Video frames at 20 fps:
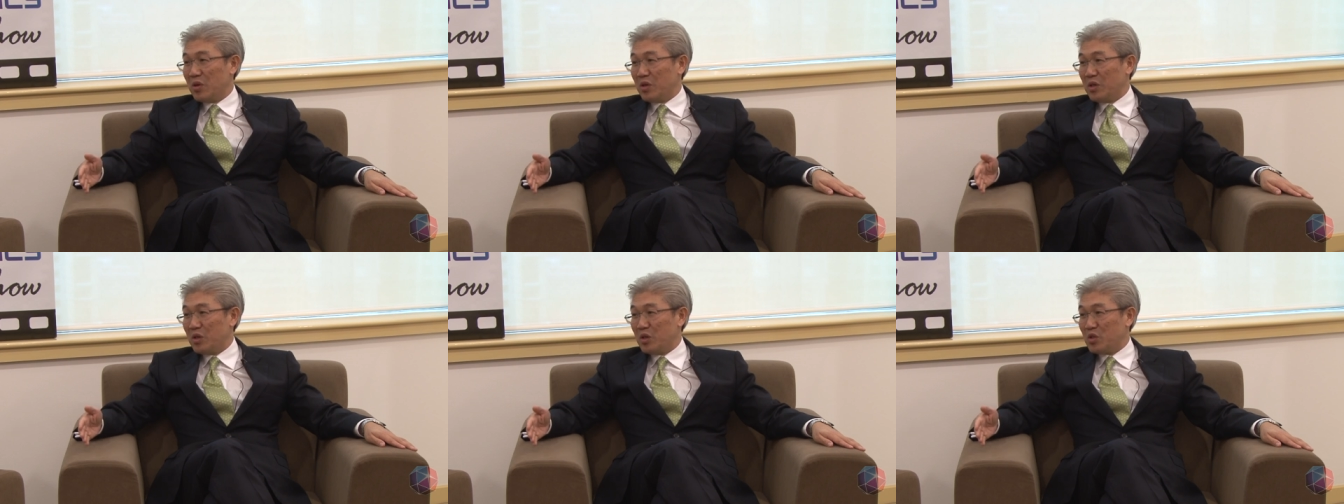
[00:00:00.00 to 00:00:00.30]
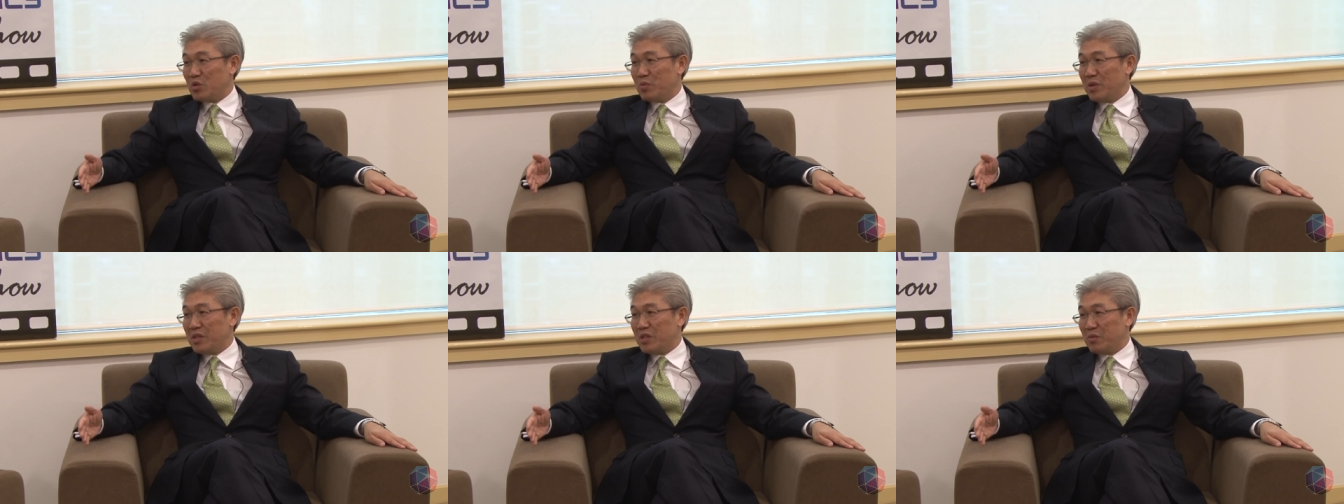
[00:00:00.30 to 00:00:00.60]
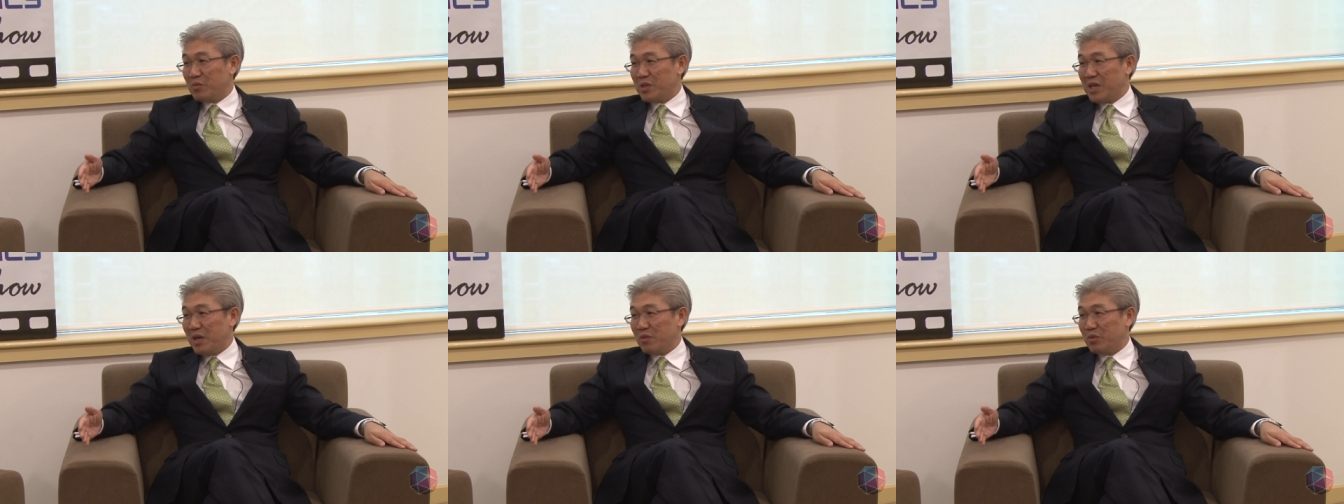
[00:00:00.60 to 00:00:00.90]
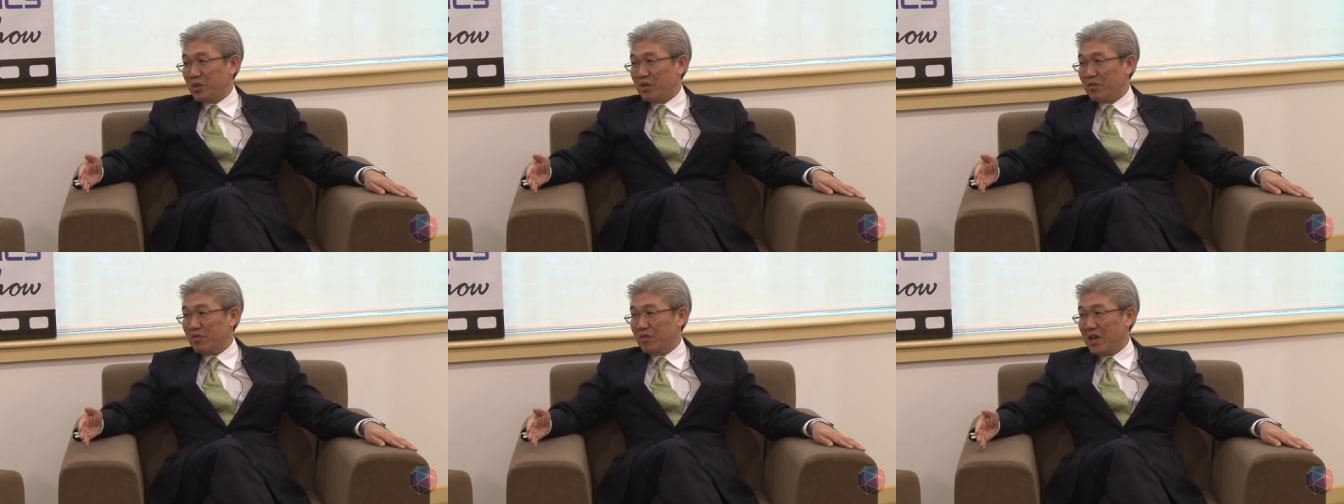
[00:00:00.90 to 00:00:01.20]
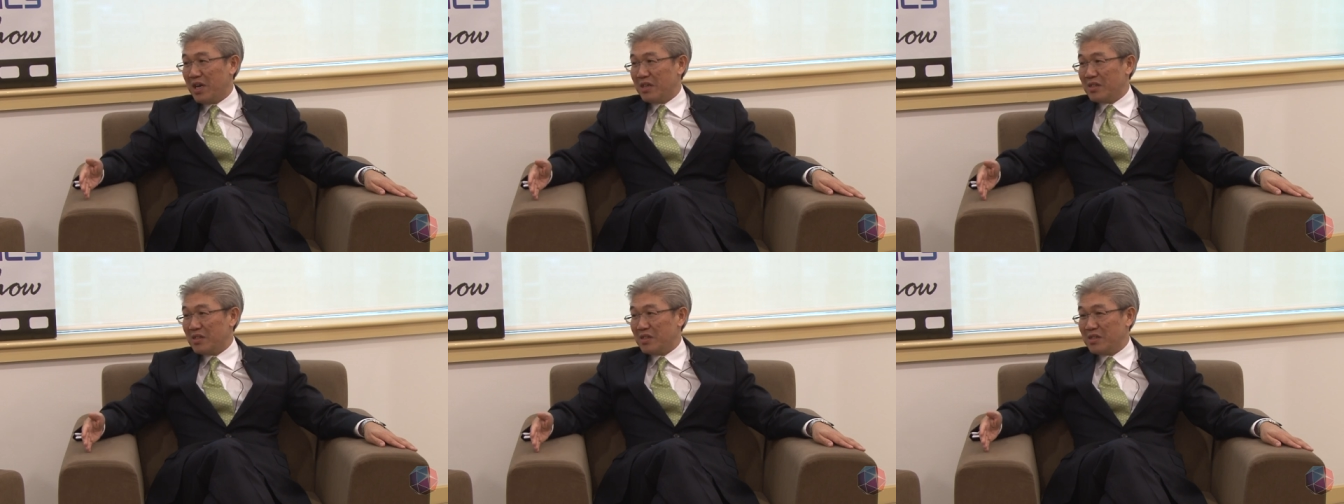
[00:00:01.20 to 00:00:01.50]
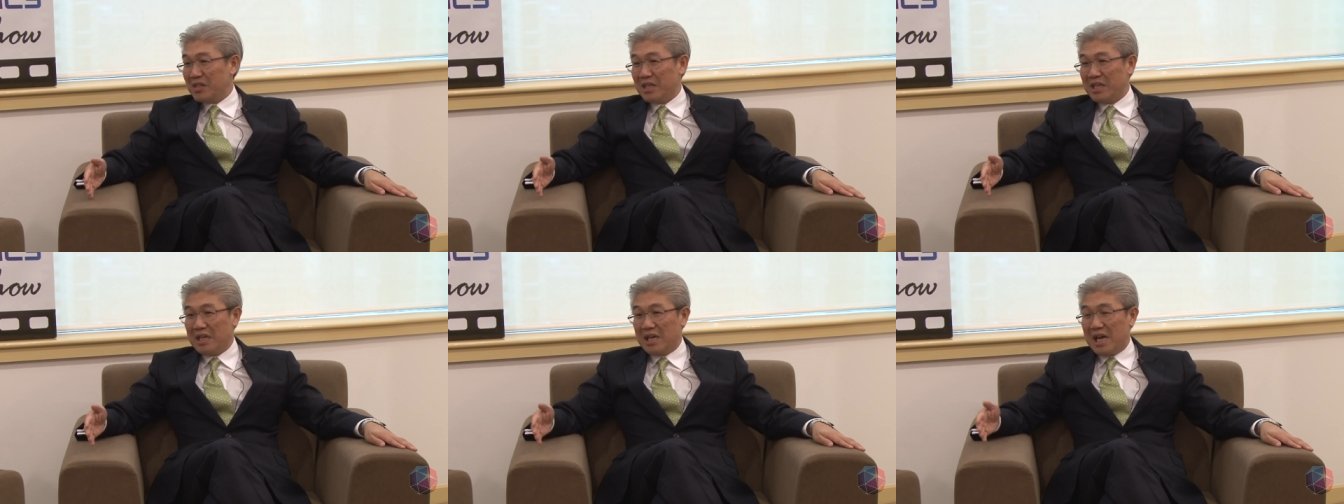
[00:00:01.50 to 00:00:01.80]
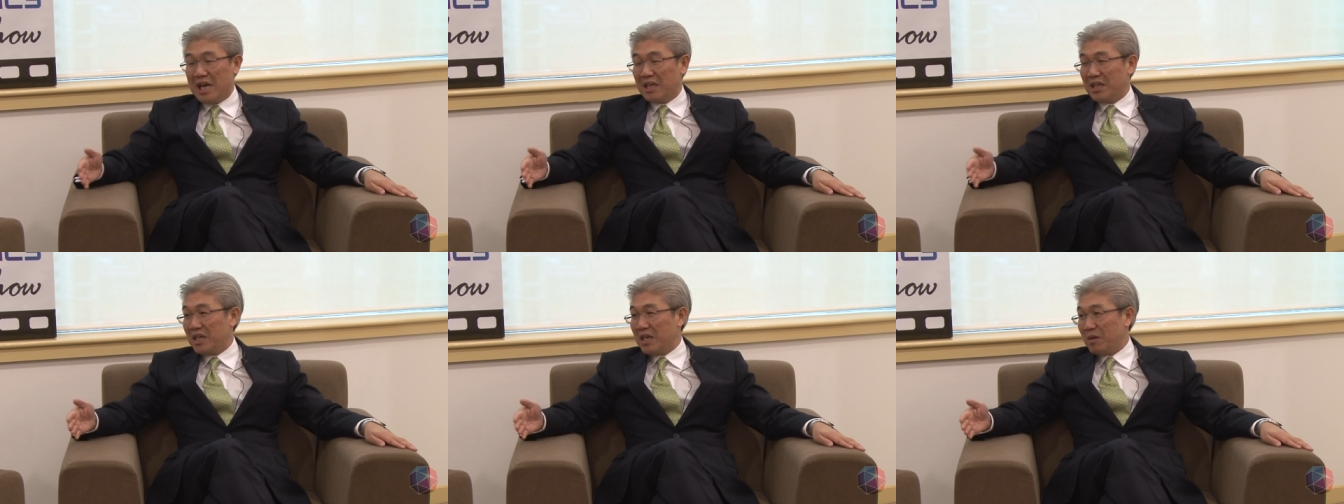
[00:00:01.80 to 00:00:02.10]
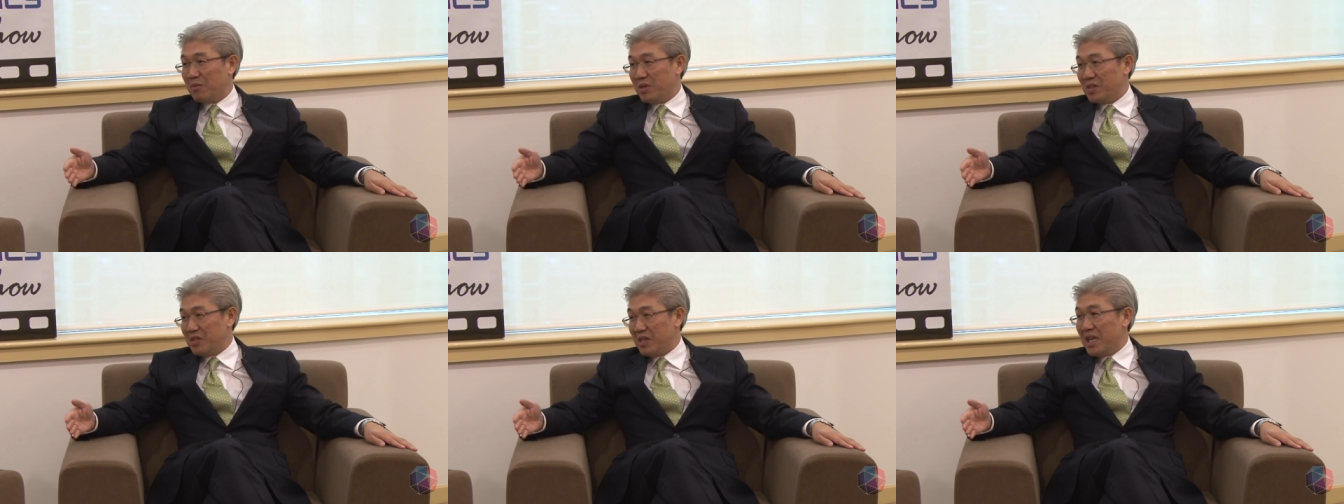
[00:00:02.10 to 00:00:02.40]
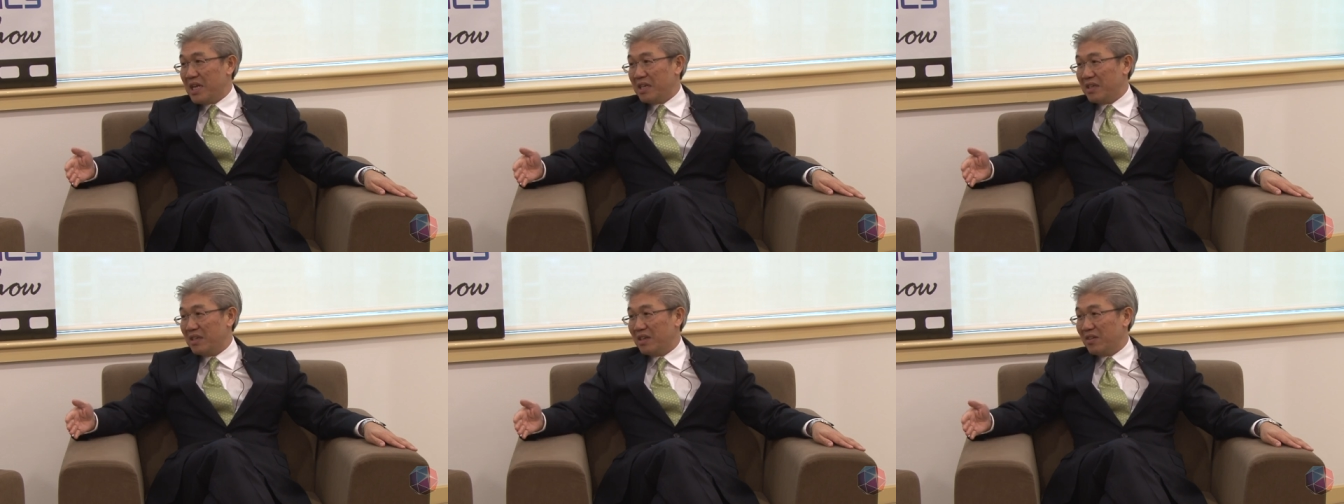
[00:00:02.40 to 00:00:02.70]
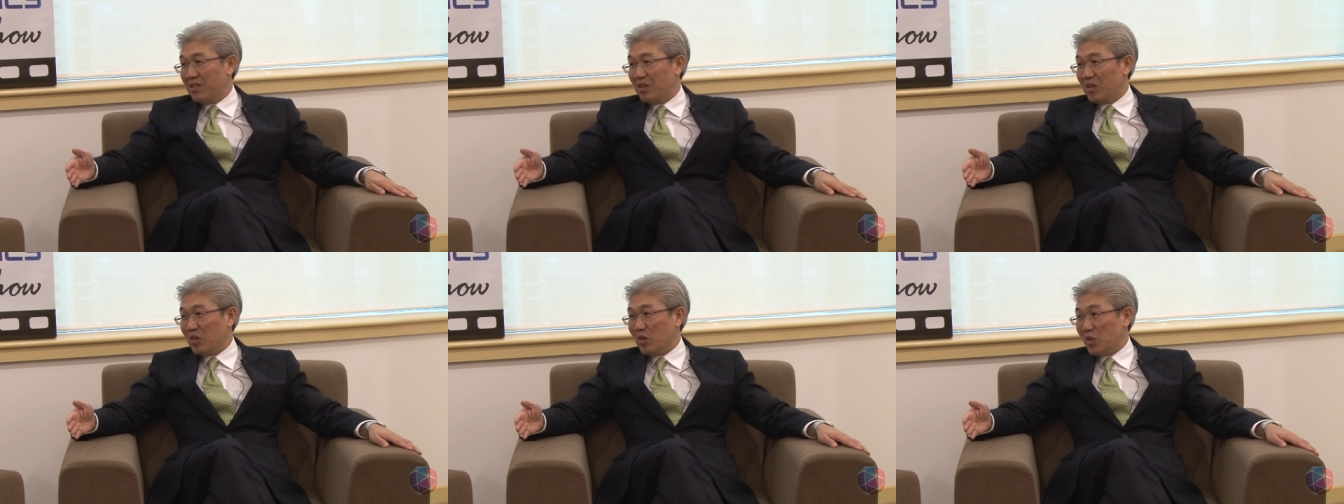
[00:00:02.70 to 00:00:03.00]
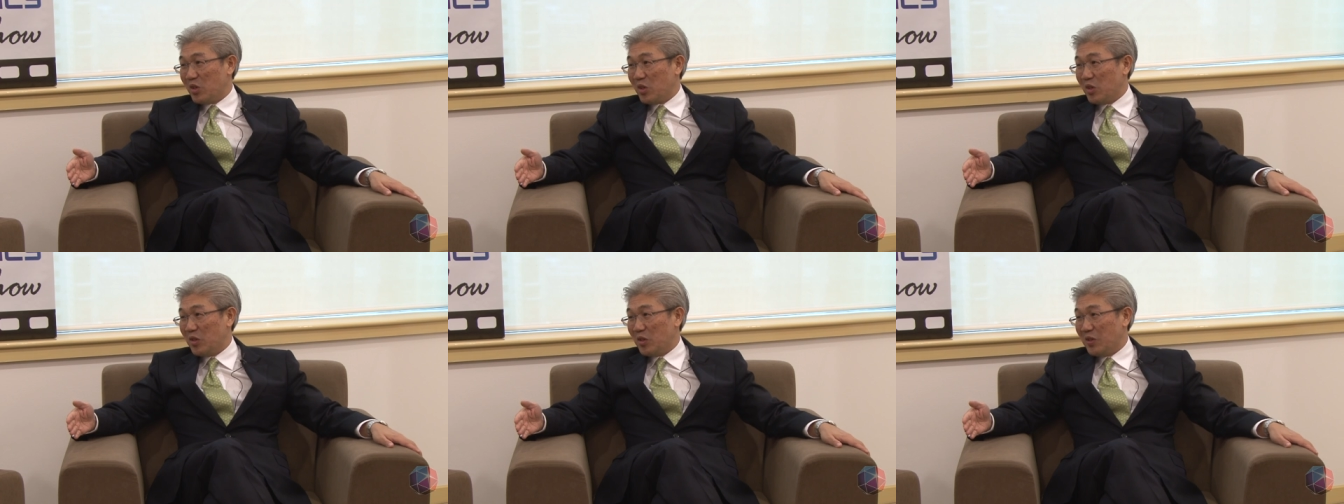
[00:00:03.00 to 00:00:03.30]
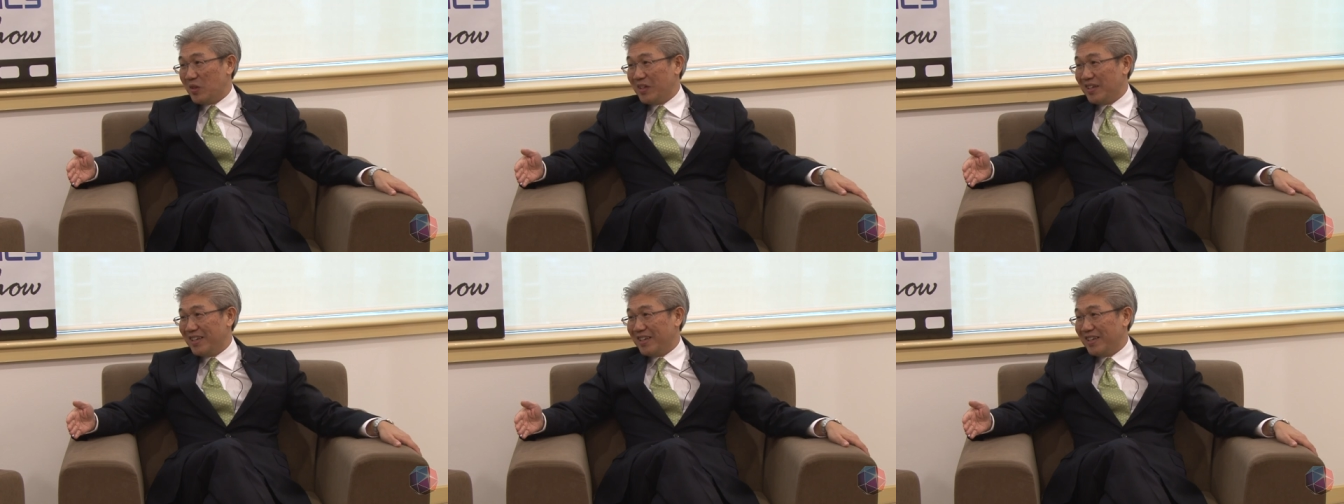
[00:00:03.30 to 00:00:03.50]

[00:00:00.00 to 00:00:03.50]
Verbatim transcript: you know, spend some time with the friends, ended up as eight years in Hong Kong.